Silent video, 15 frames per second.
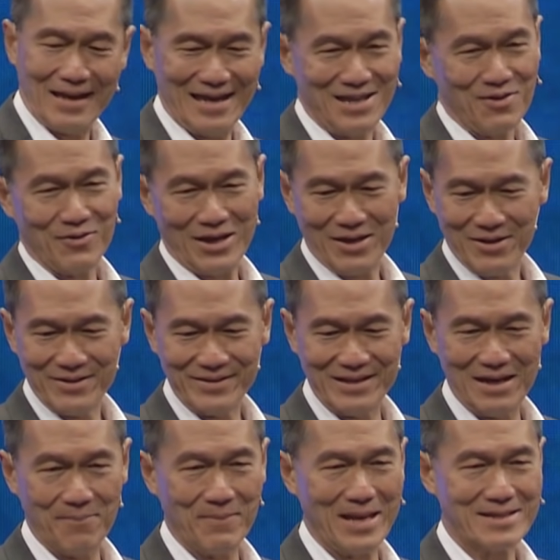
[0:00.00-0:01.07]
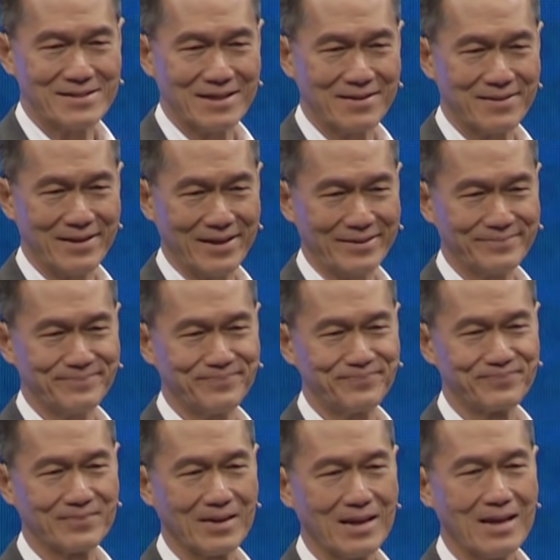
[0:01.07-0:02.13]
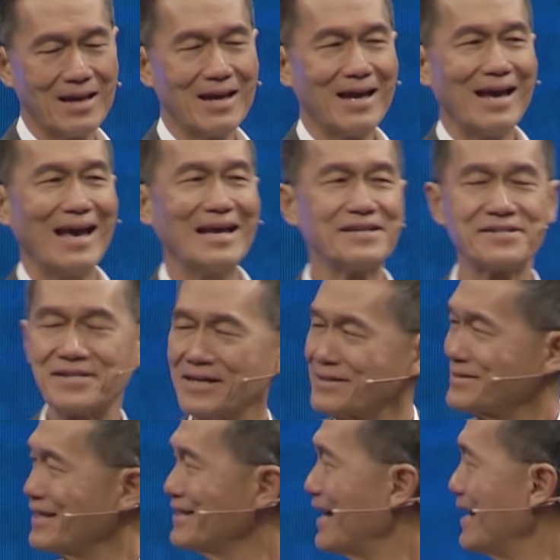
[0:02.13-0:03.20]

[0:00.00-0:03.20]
Anyway, the amazing thing, a certain